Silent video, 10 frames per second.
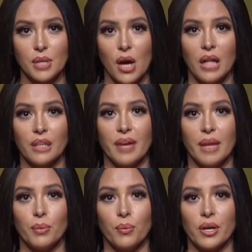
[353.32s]
a Hall of
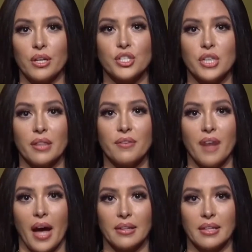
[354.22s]
Fame award share the
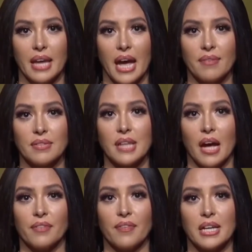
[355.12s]
fact that they have to
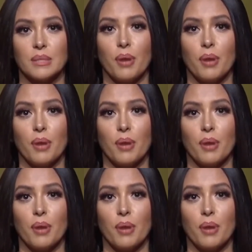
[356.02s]
sacrifice